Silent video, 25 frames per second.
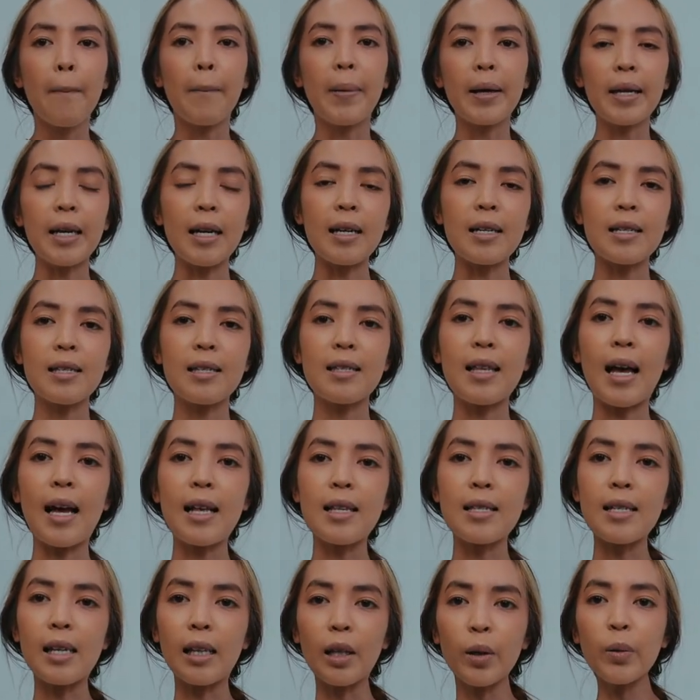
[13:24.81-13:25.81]
But yes,
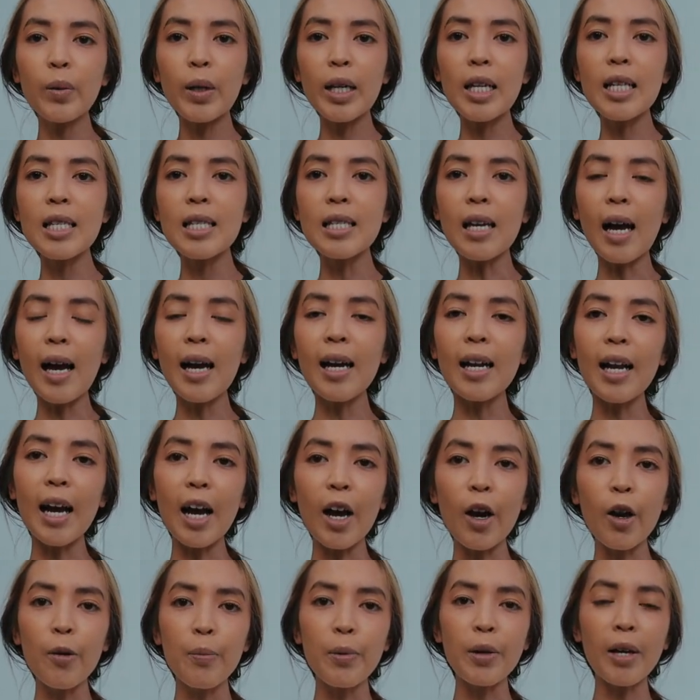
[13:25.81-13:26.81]
that's a little insight.
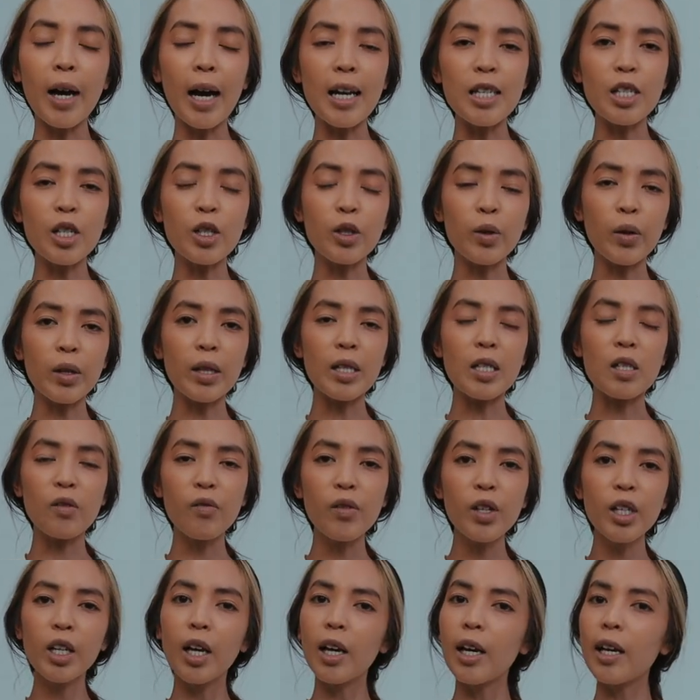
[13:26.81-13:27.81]
I hope you guys enjoyed this
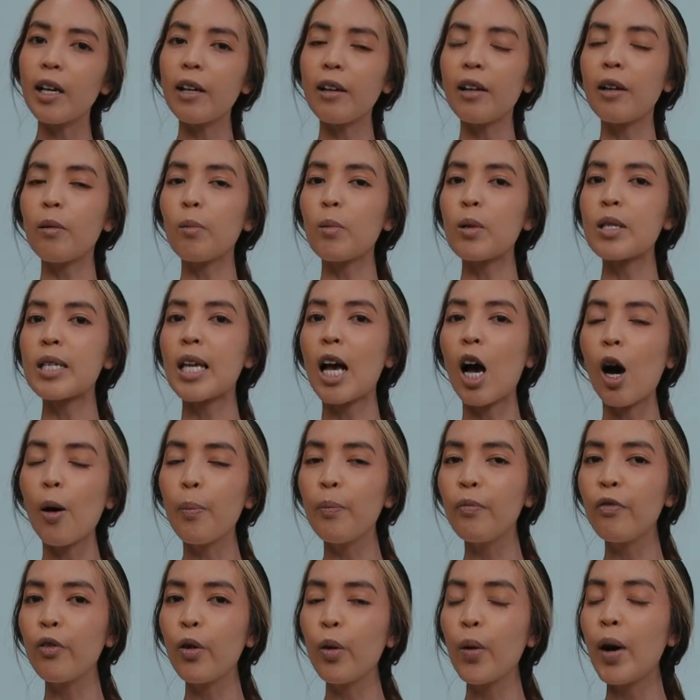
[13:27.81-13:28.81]
video and it was
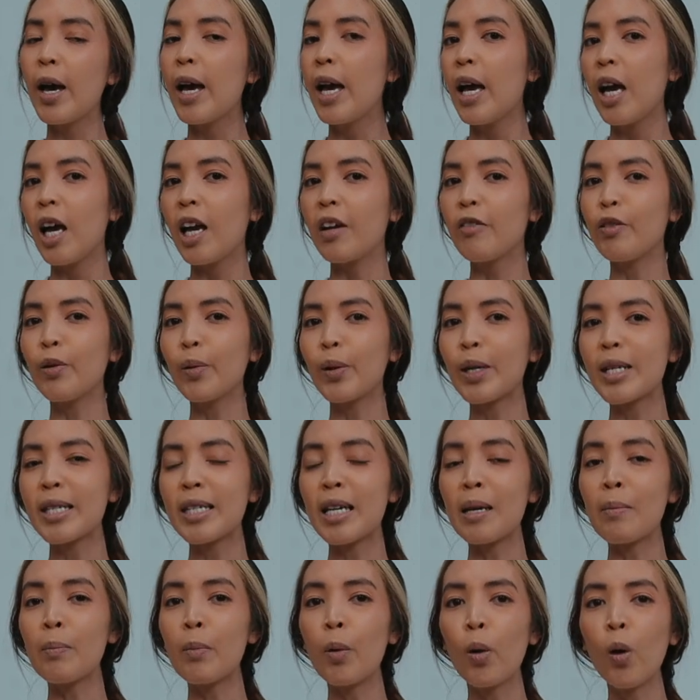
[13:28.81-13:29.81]
helpful. If you want to
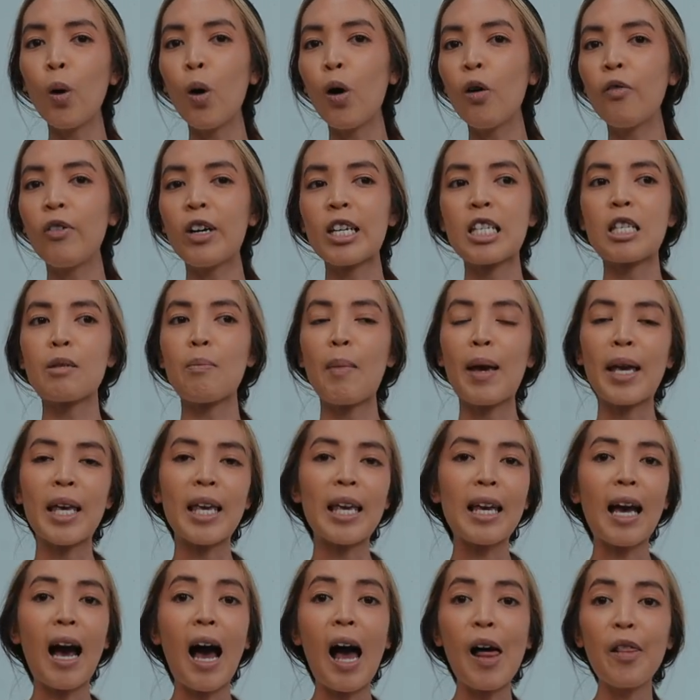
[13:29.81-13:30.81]
see more of us
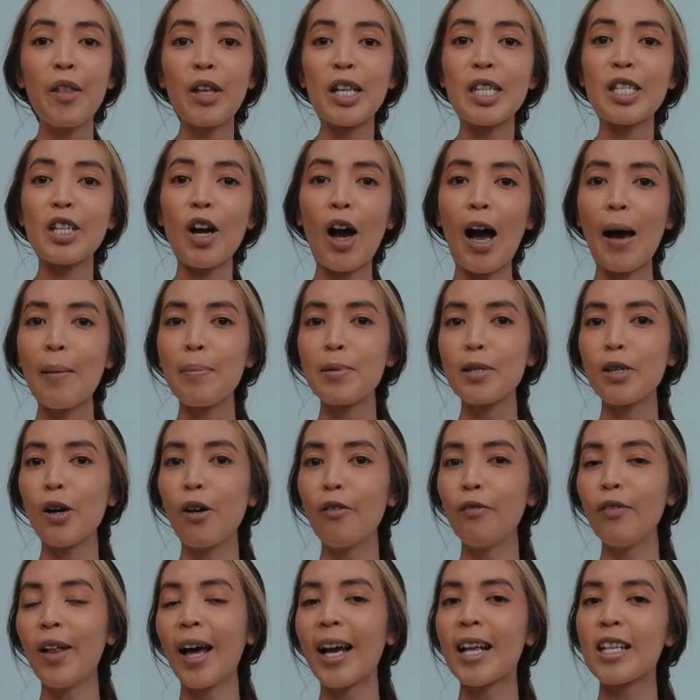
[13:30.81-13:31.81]
making other types
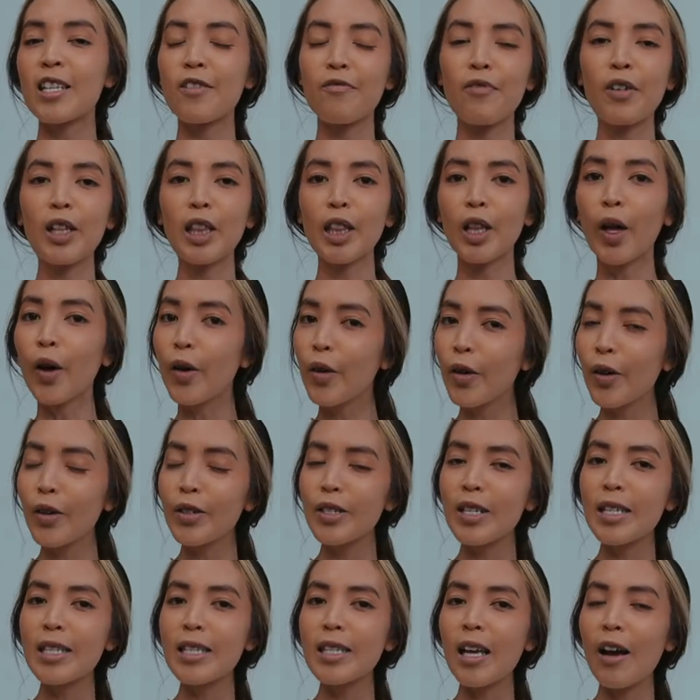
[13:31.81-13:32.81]
of like different
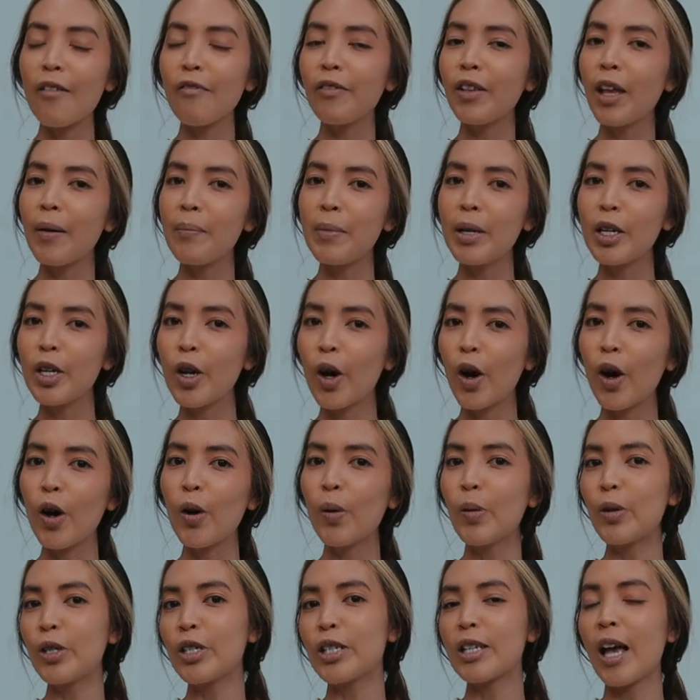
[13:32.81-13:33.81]
logos and stuff, let me
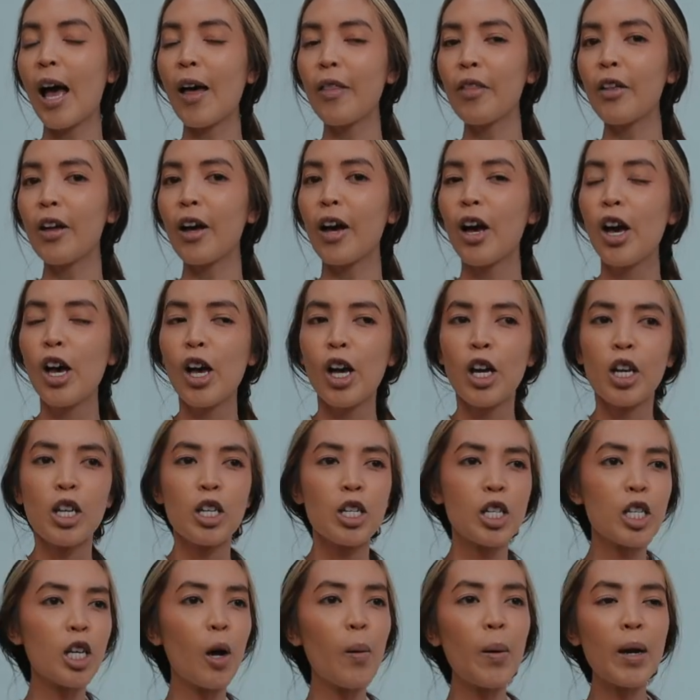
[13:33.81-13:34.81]
know or just other
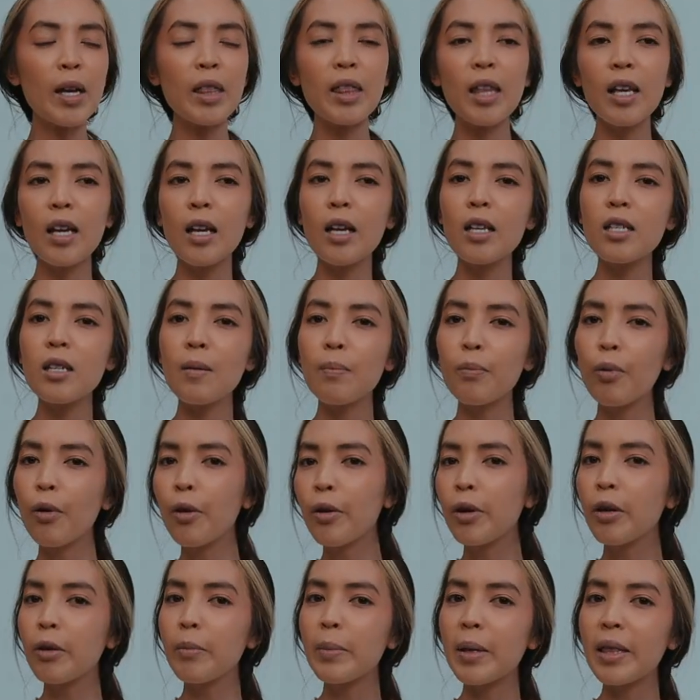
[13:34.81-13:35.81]
sewing things,
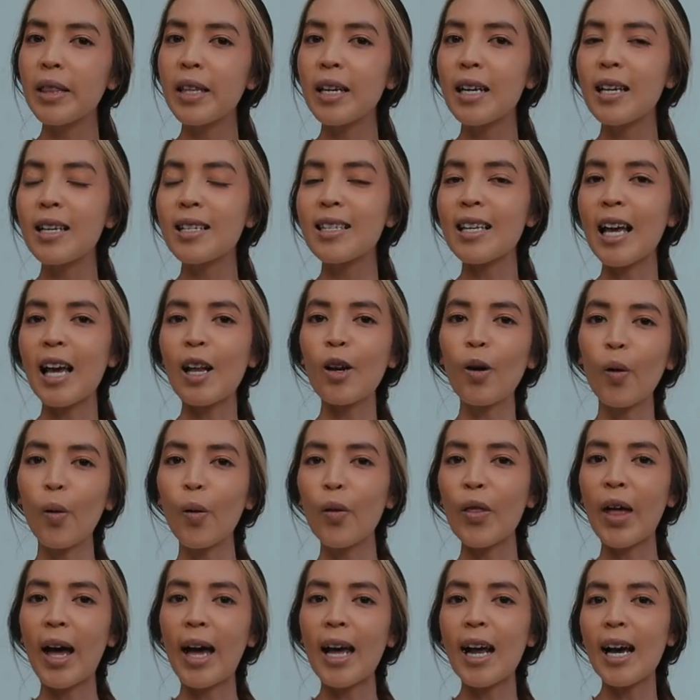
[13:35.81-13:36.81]
embroidering things and
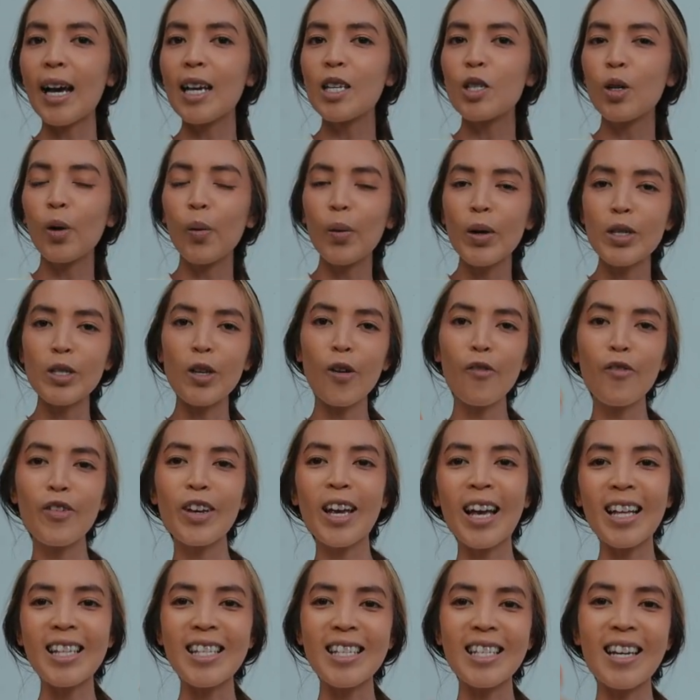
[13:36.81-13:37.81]
all that. As always, don't
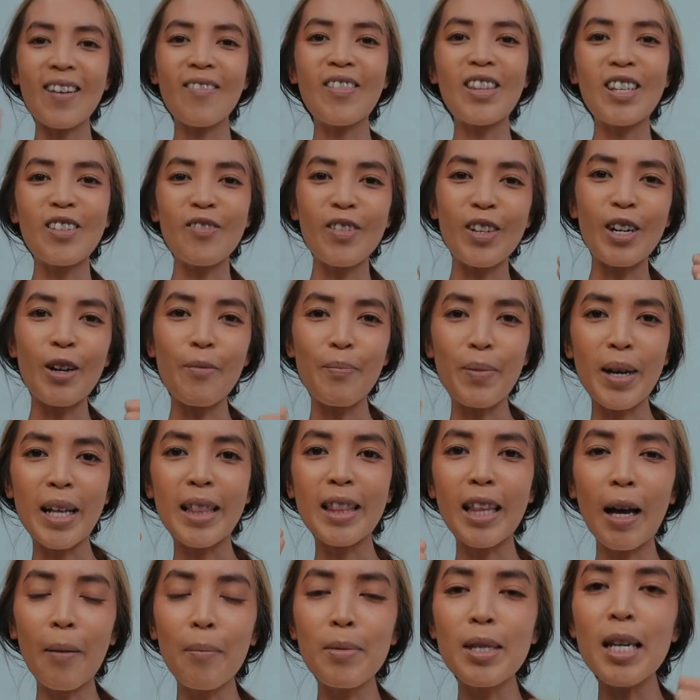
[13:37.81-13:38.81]
forget to give this video a big
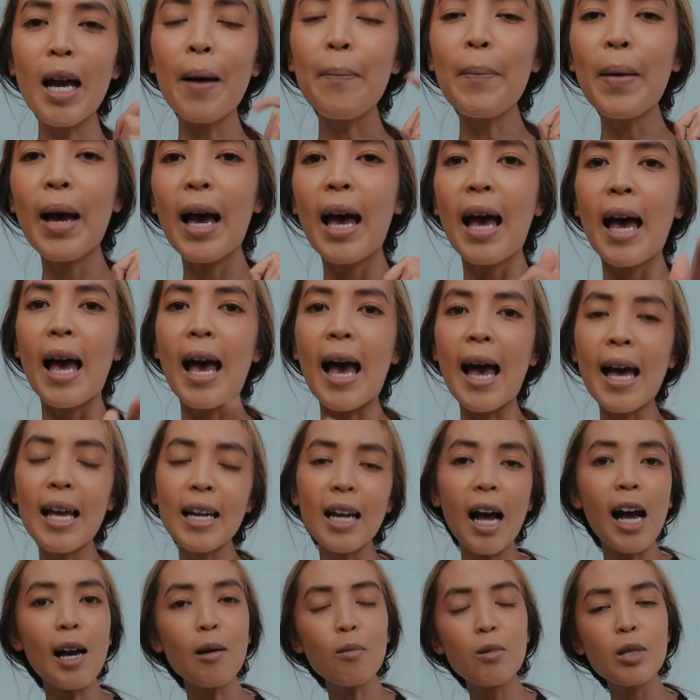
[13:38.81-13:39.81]
thumbs up
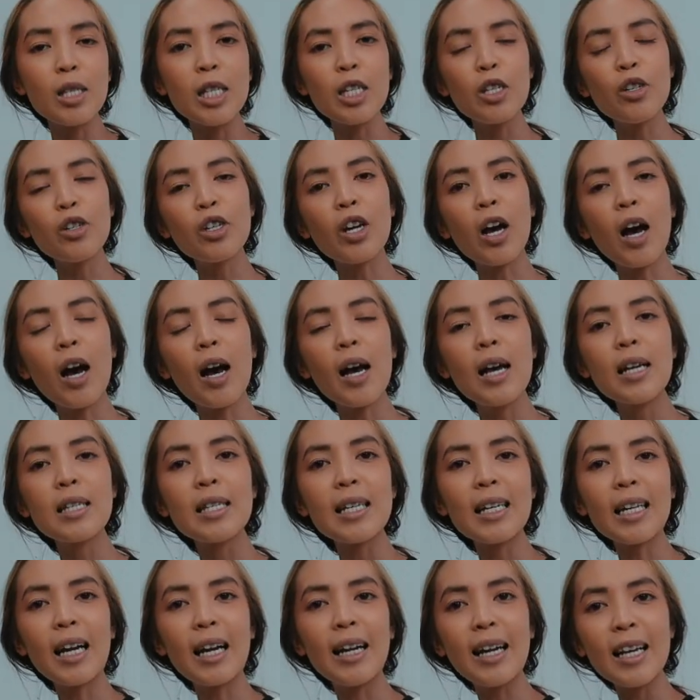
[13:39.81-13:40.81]
and I will see you
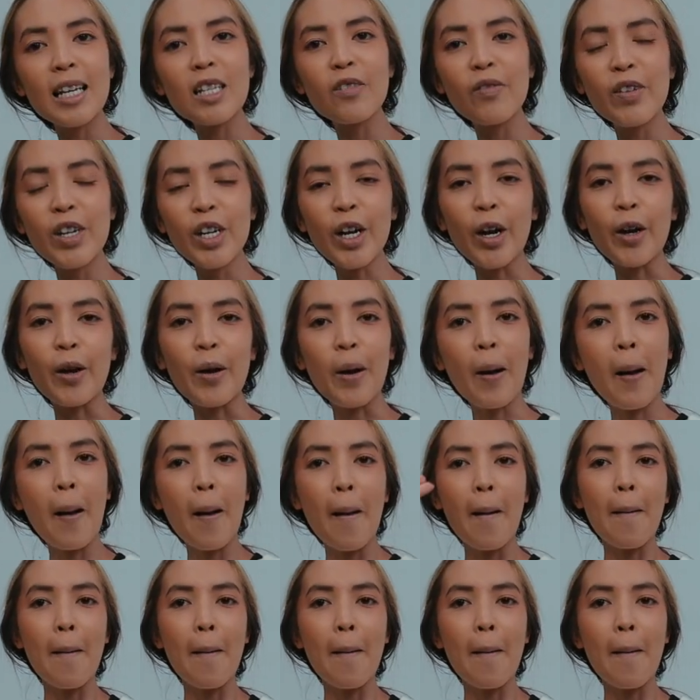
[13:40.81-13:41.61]
guys in our next video.